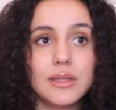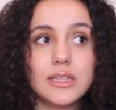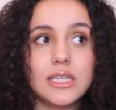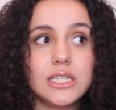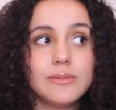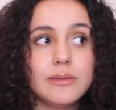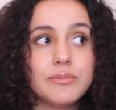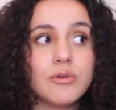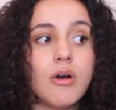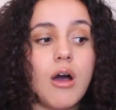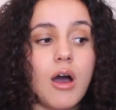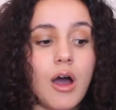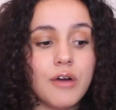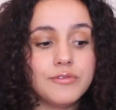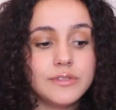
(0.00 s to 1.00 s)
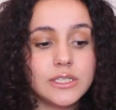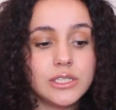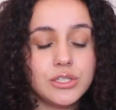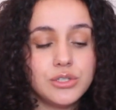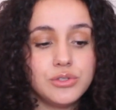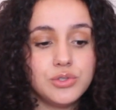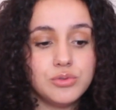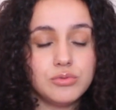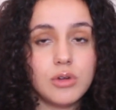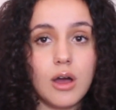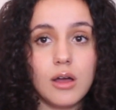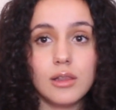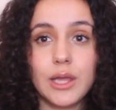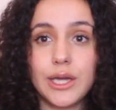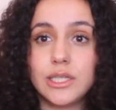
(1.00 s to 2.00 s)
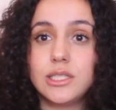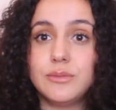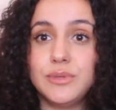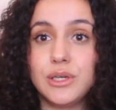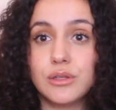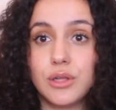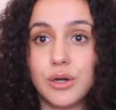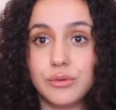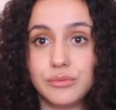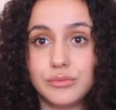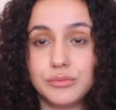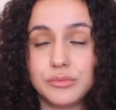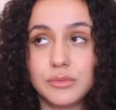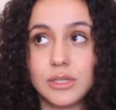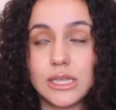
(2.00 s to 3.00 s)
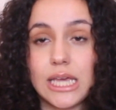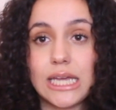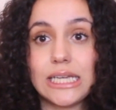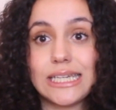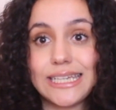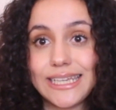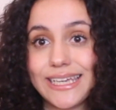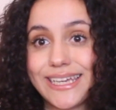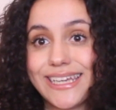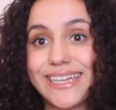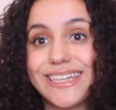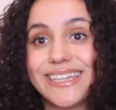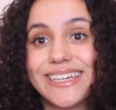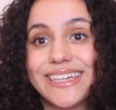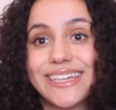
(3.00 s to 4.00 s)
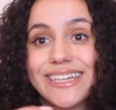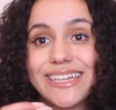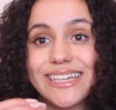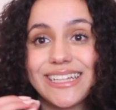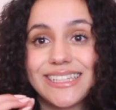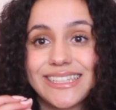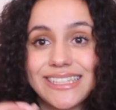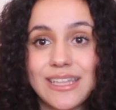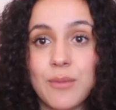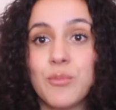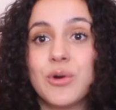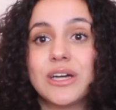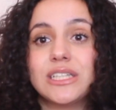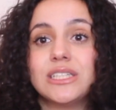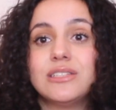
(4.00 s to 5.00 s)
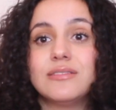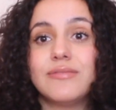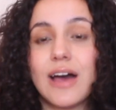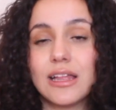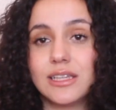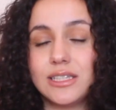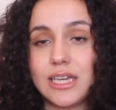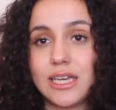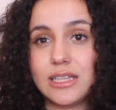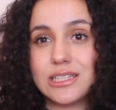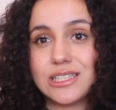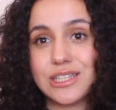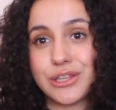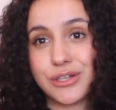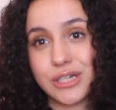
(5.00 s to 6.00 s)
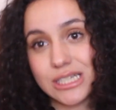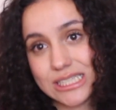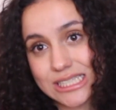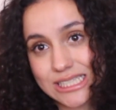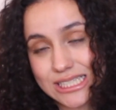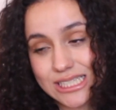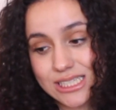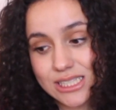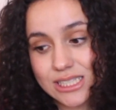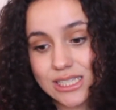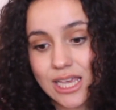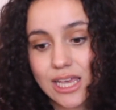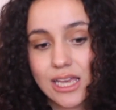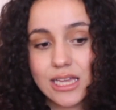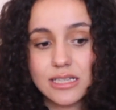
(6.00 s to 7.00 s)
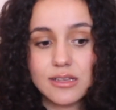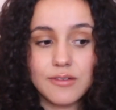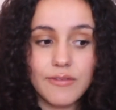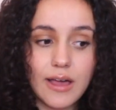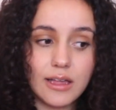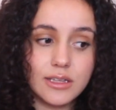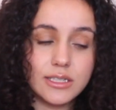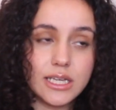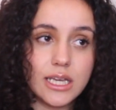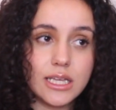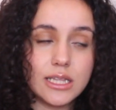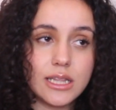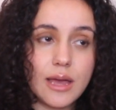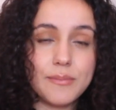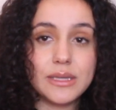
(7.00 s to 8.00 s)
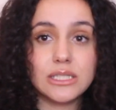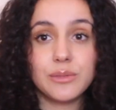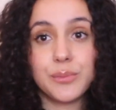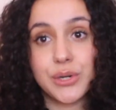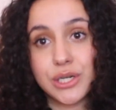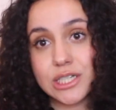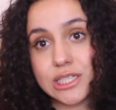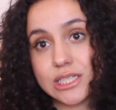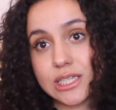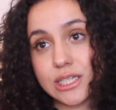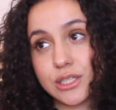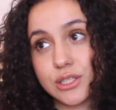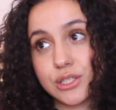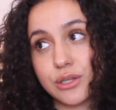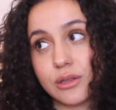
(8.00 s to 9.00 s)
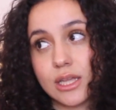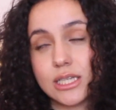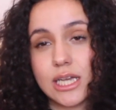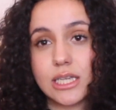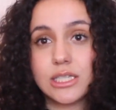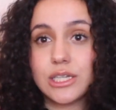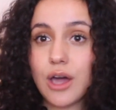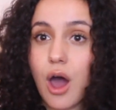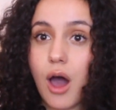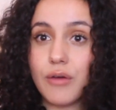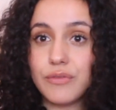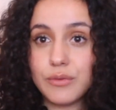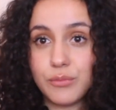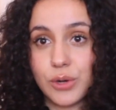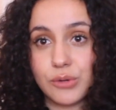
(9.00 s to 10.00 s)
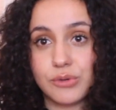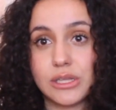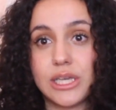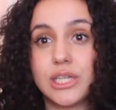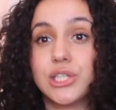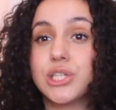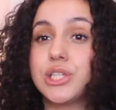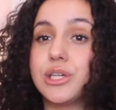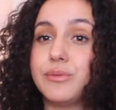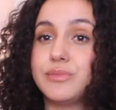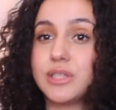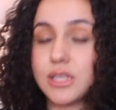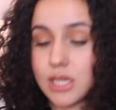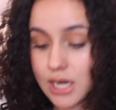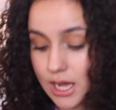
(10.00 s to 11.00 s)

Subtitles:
These people often do not like to be alone. They need someone to validate their existence, to validate them as a person, so they tend to hop from one relationship to the